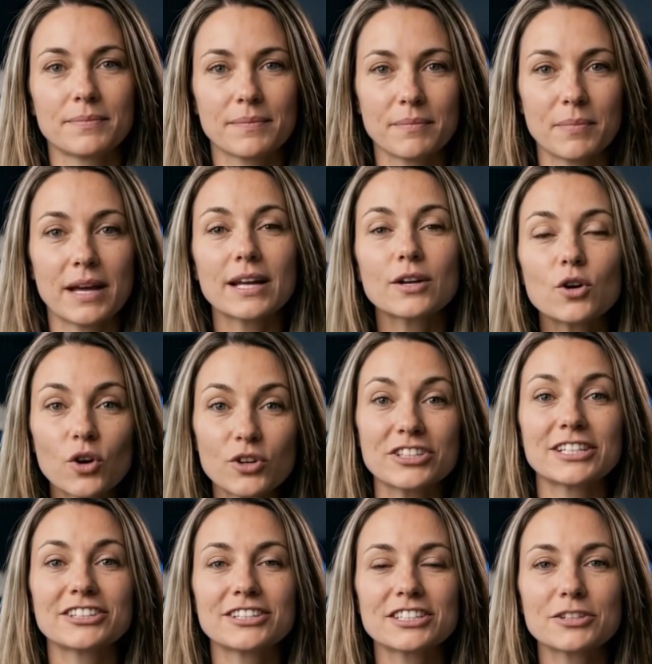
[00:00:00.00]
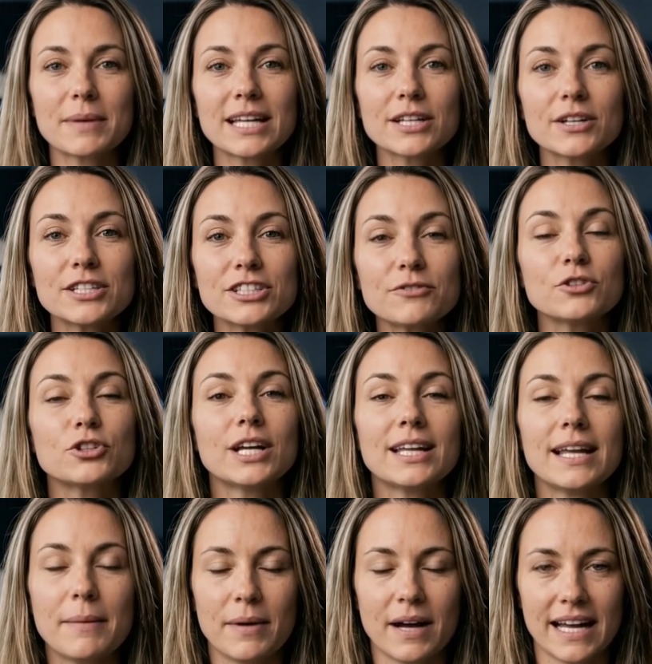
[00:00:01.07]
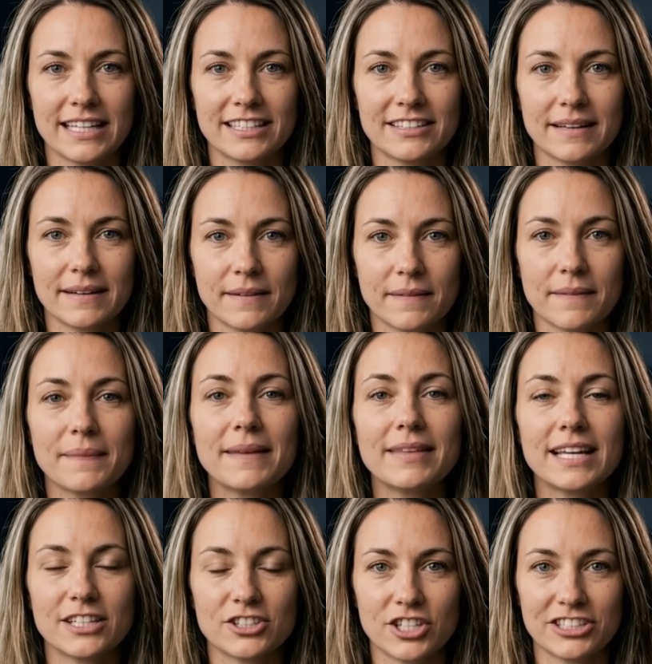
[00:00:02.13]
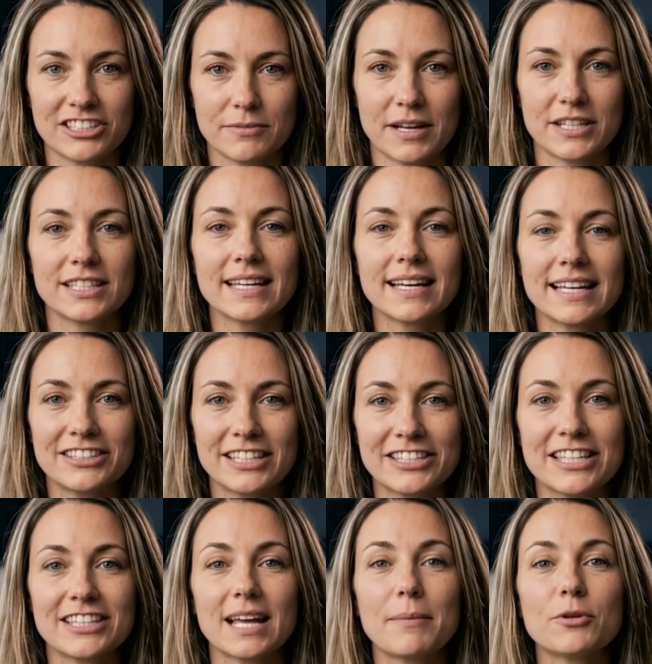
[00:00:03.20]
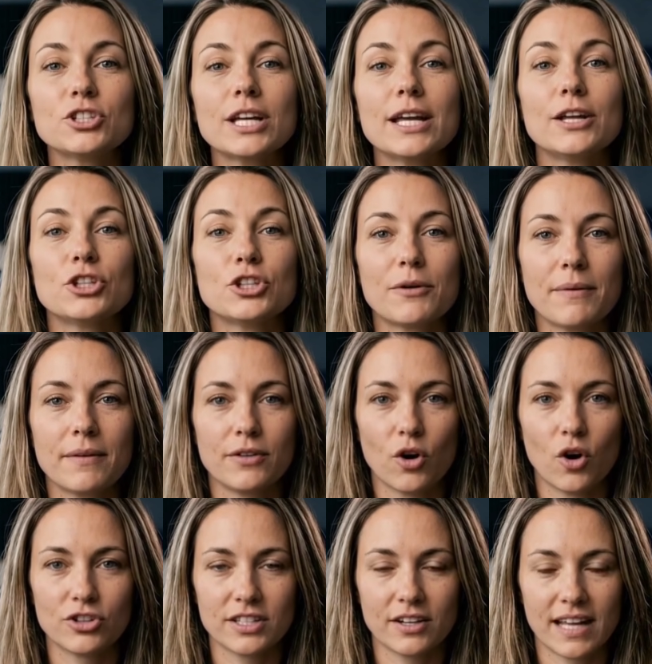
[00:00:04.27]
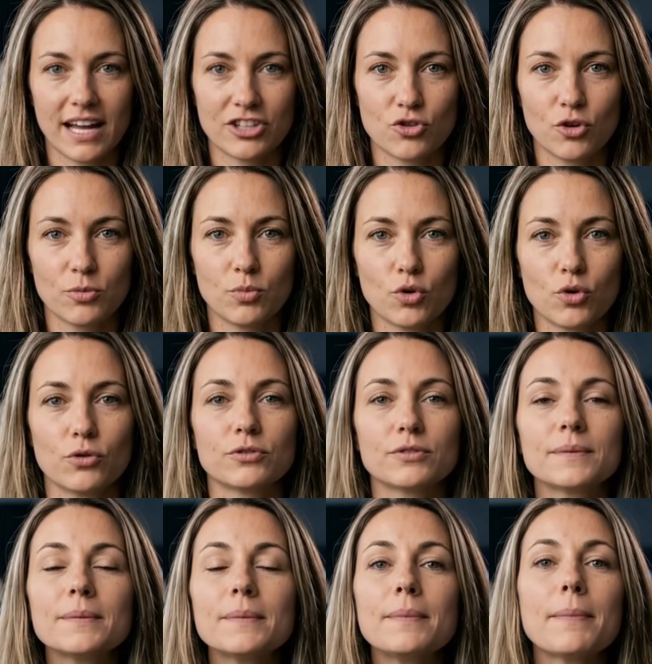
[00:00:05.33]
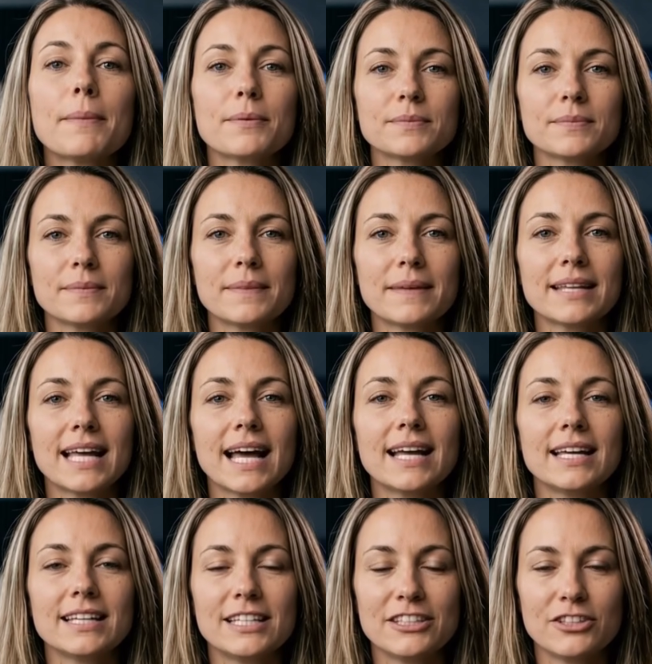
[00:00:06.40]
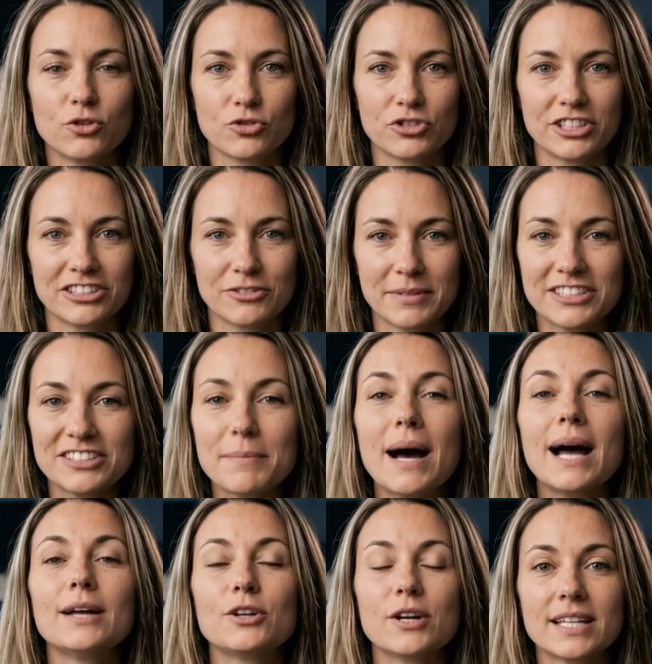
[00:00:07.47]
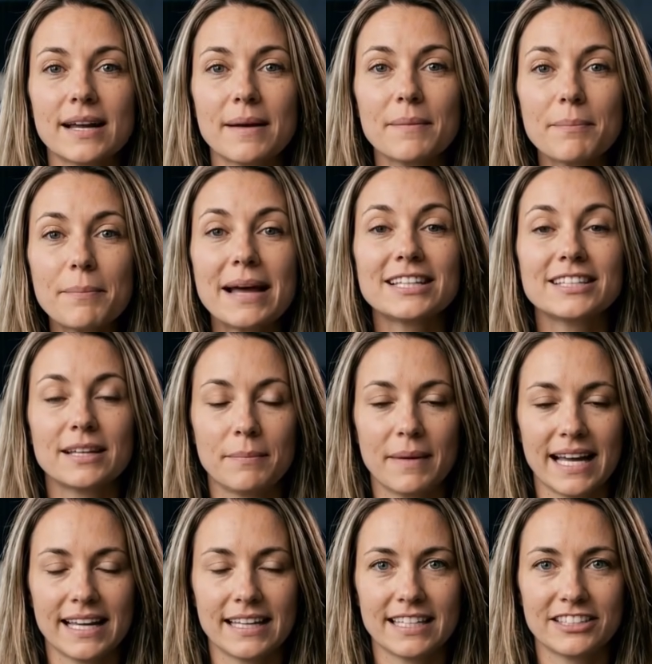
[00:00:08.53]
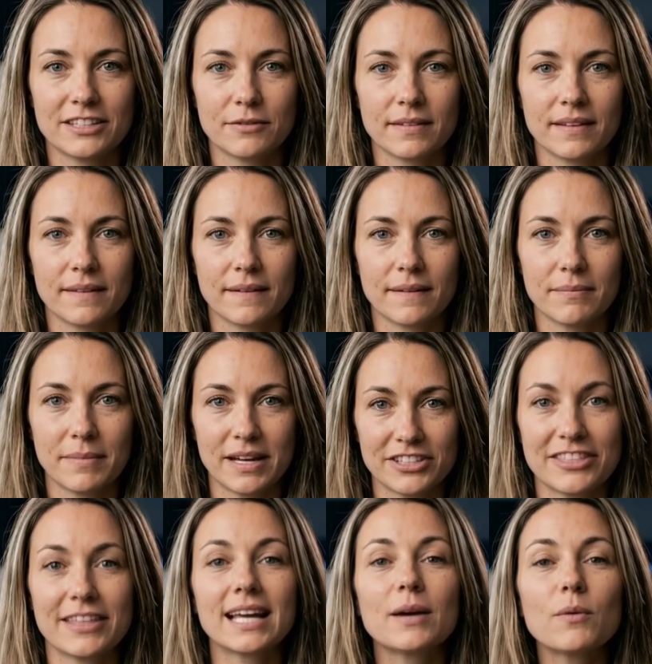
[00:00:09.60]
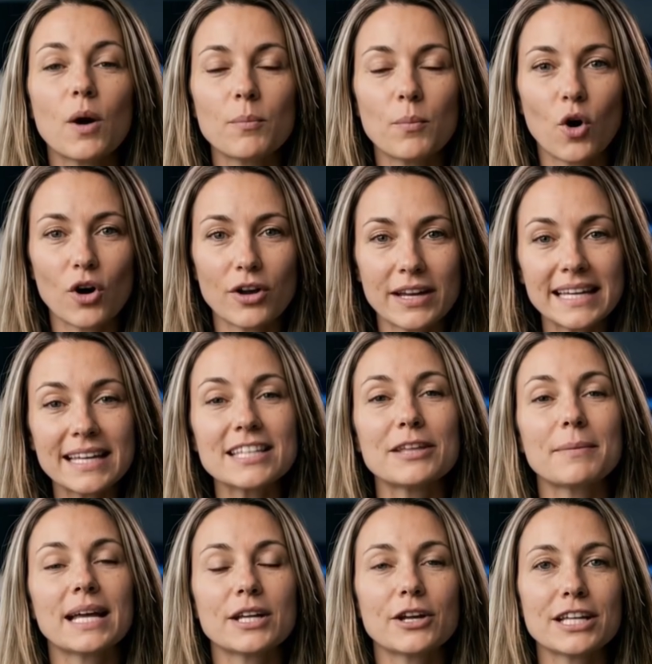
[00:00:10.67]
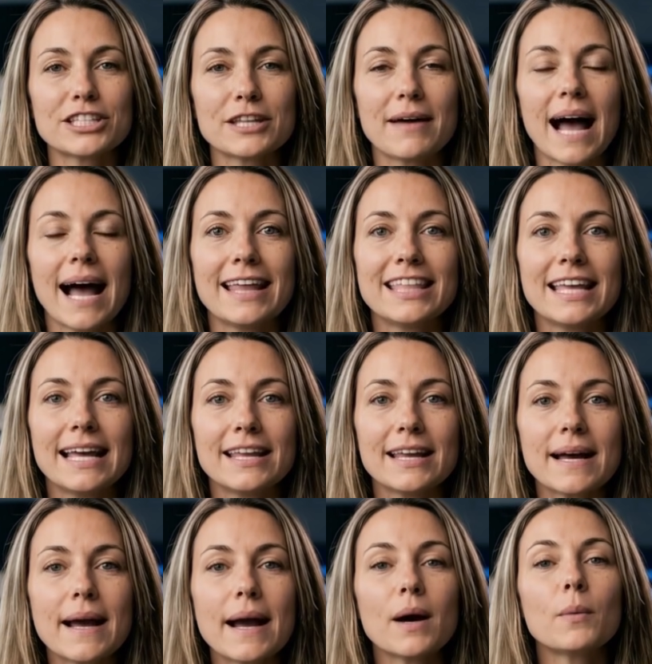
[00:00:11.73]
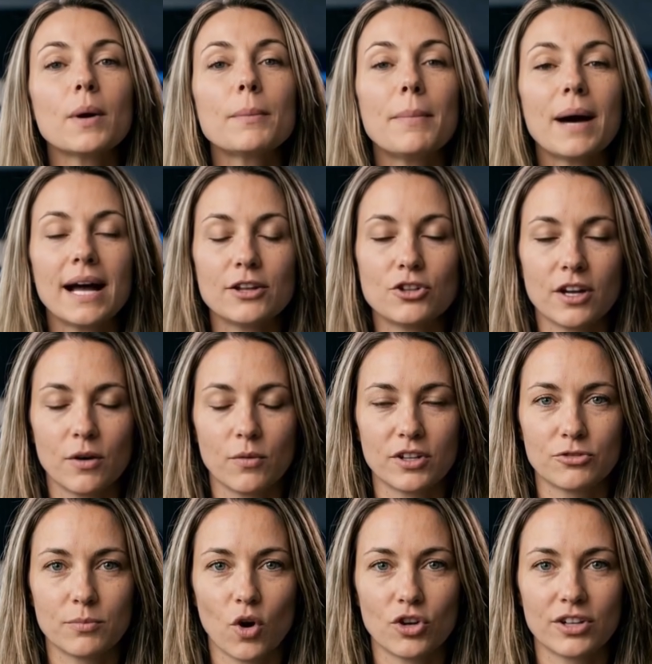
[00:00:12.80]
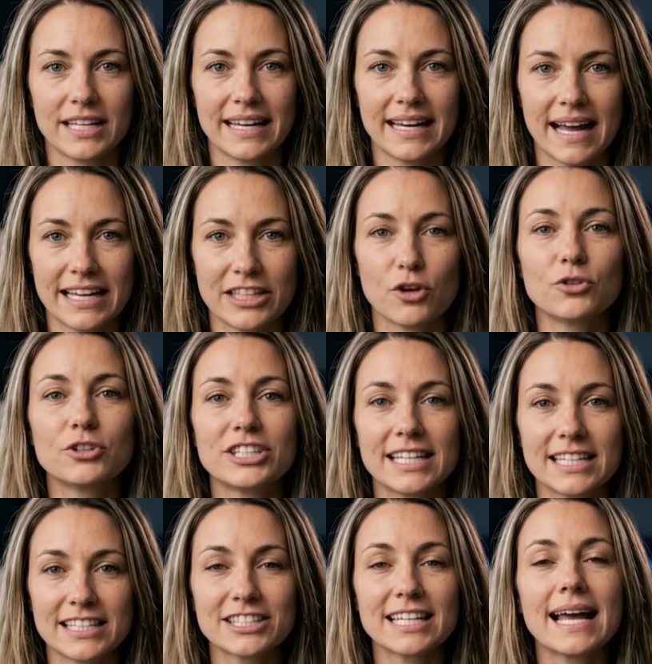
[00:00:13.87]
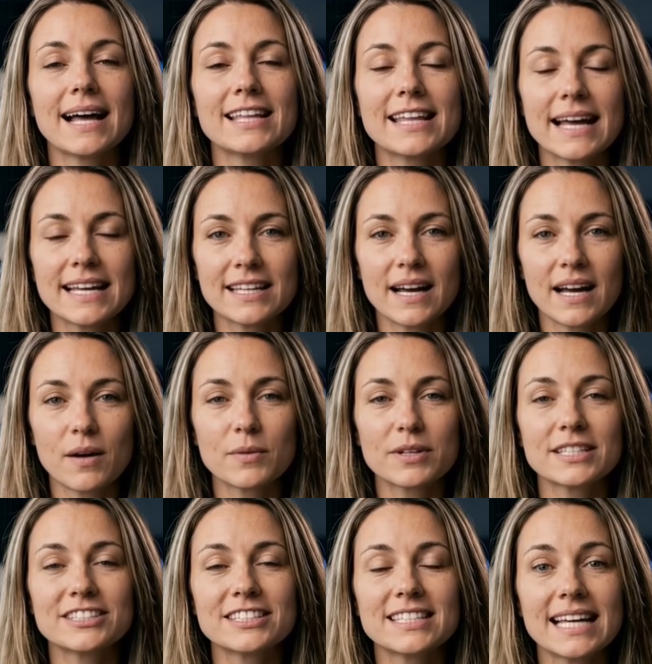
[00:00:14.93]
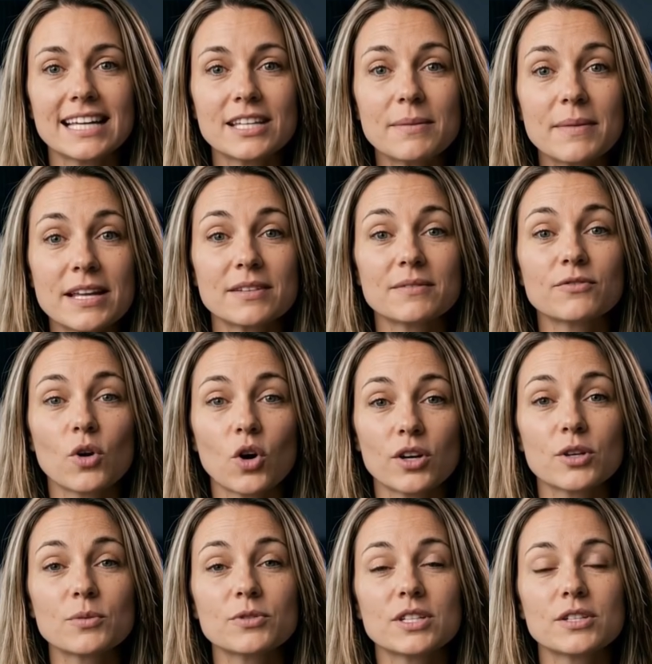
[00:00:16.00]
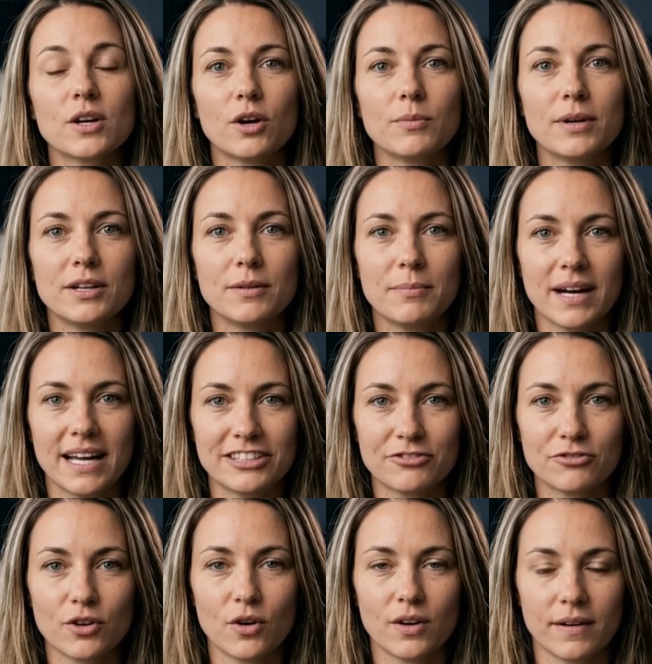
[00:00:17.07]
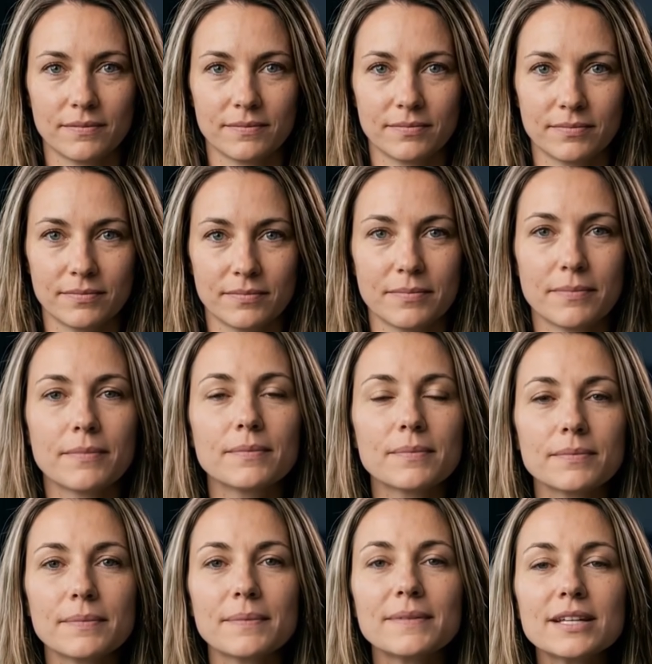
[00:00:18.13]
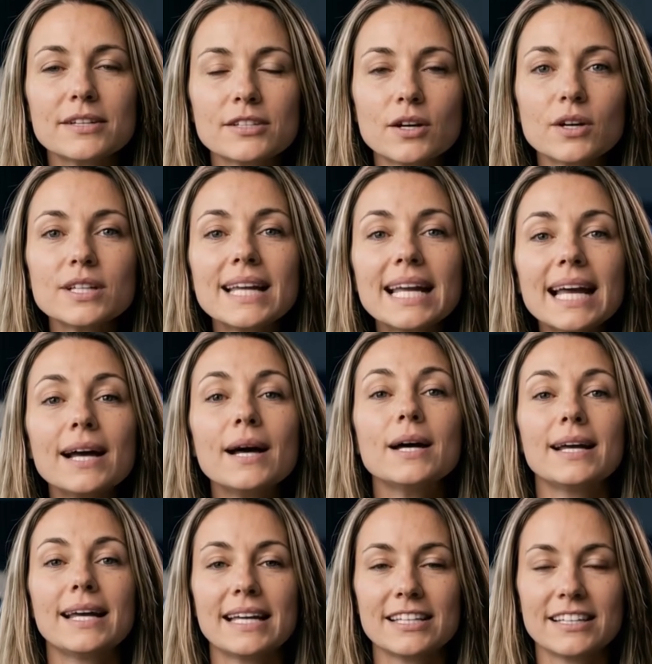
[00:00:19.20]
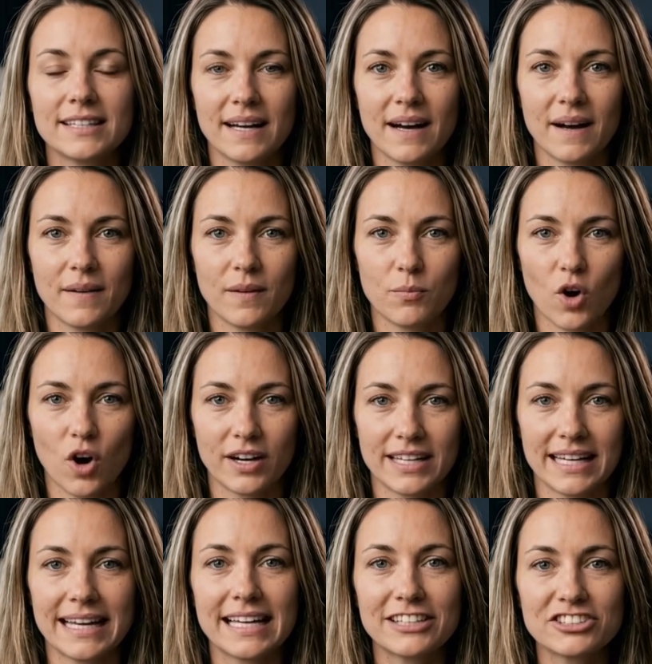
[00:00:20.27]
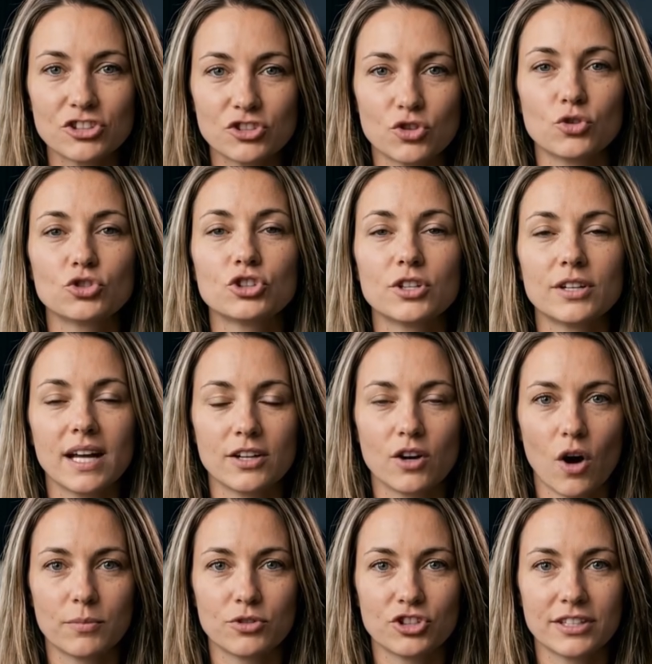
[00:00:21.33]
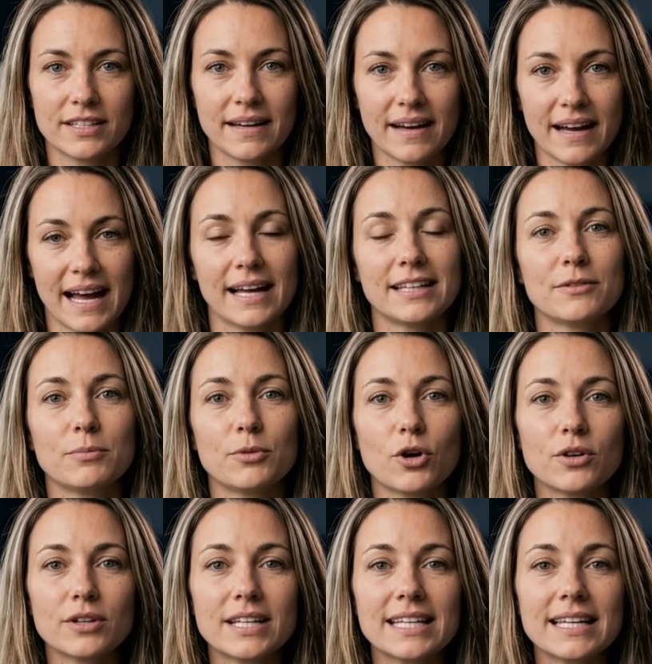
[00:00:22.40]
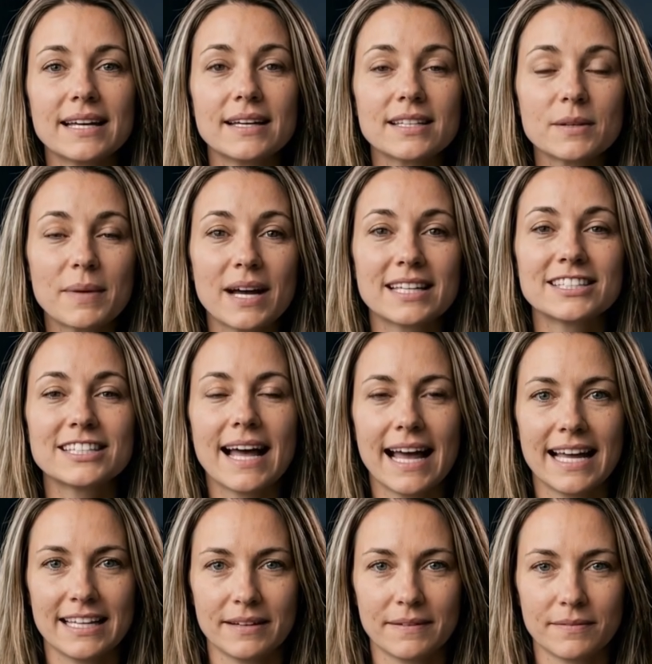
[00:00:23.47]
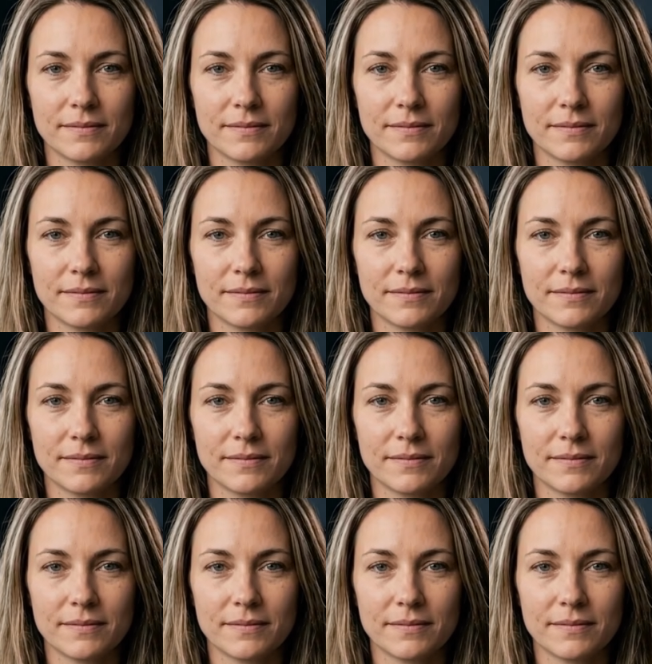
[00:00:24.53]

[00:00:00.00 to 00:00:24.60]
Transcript: When it crosses the speculative trading price, the adjustment is a step change, not a gradual move. The analysts who dismissed Patrick missed the mechanism because they were modeling a speculative asset when Patrick was modeling a utility asset with a settlement volume-determined price floor. The third error is modeling institutional adoption as purely demand side.